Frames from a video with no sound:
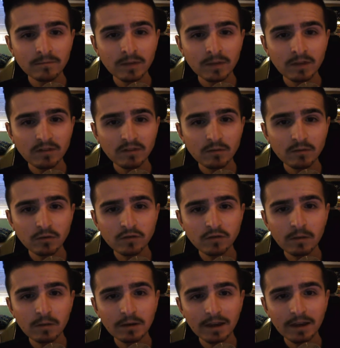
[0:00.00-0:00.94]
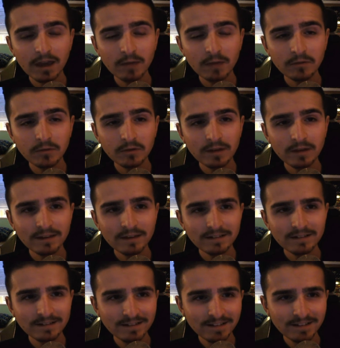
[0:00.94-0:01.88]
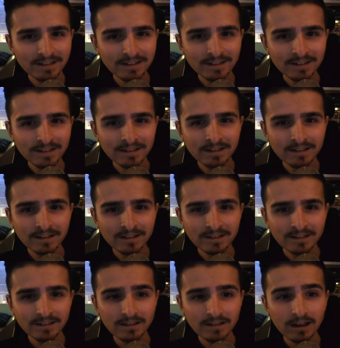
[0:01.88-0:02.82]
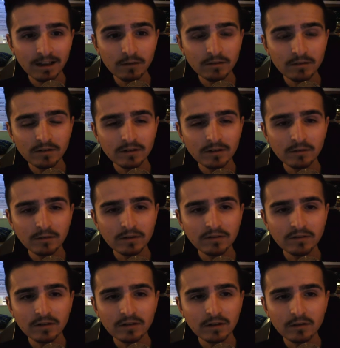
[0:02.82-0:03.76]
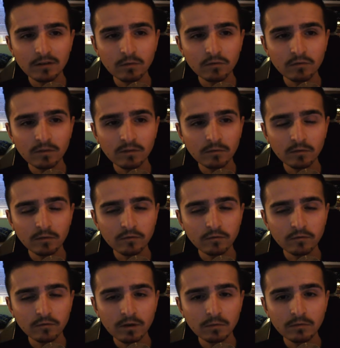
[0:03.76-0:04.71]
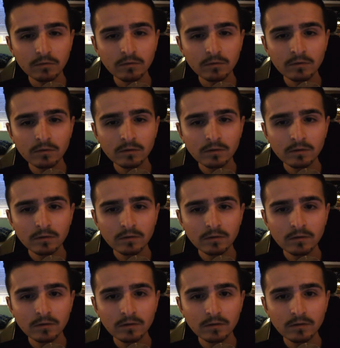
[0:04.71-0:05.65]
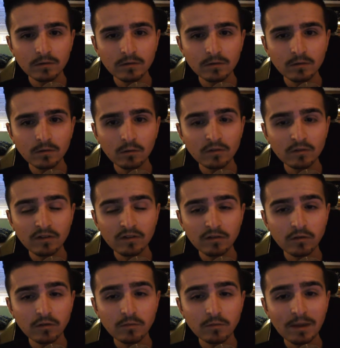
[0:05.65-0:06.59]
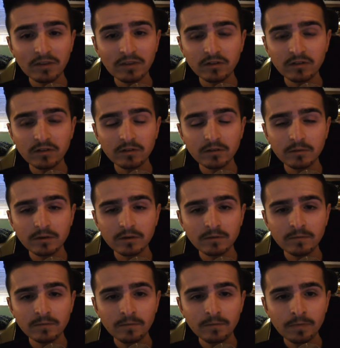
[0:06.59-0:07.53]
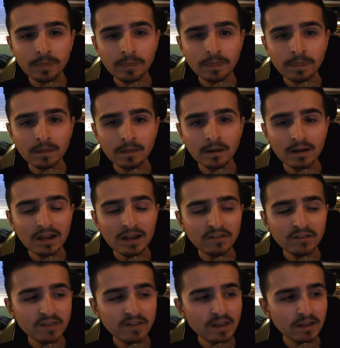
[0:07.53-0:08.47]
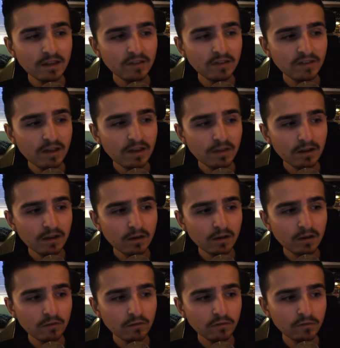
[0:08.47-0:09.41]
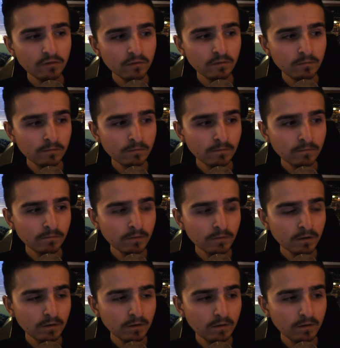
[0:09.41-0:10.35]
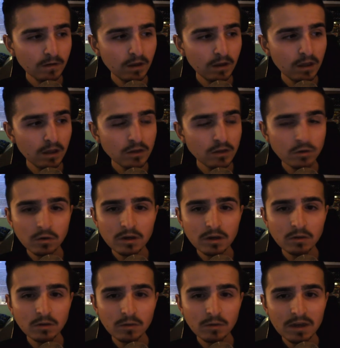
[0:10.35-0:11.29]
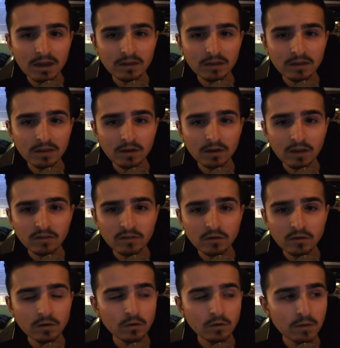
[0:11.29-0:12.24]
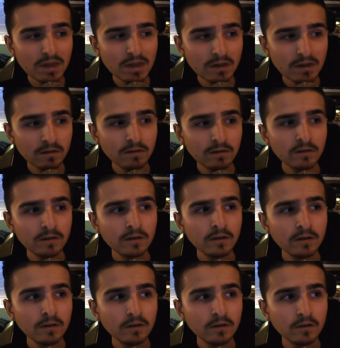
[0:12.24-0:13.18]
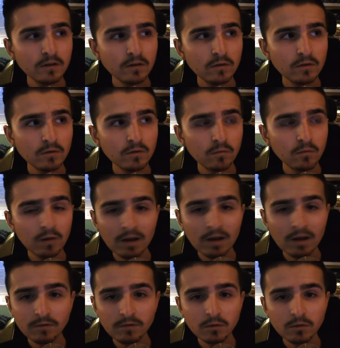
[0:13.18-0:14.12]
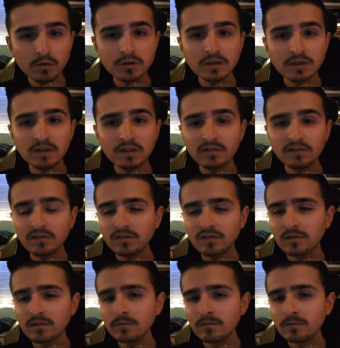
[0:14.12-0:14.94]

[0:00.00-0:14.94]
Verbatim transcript: See what trouble I get up to there. I always cause some sort of trouble. Or it's just good banter, but... Let's see how that goes. Enjoy your weekend, guys. Enjoy your week. Whenever you're watching this.